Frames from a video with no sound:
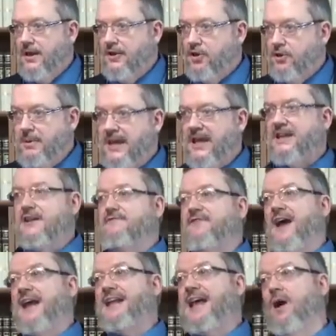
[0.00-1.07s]
you begin to
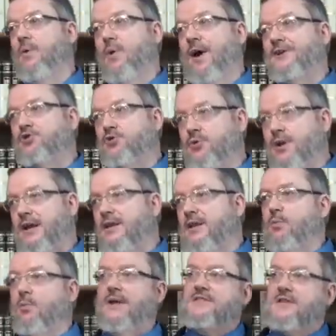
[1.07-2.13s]
find out what's real
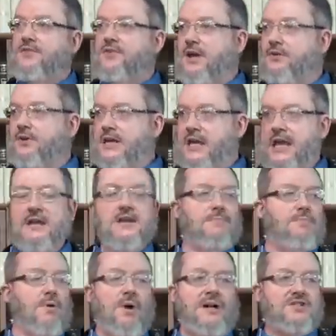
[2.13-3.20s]
and what's of the other
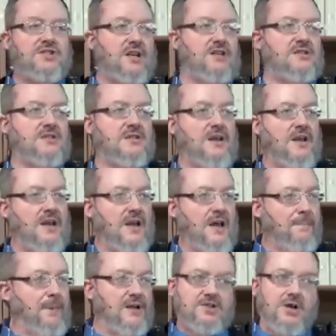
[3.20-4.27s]
kingdom or what's just a
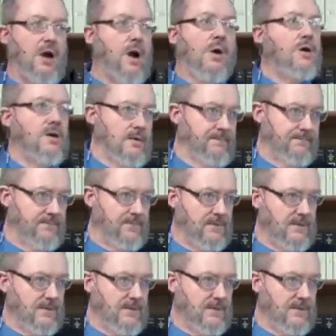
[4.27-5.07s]
bunch of hokum.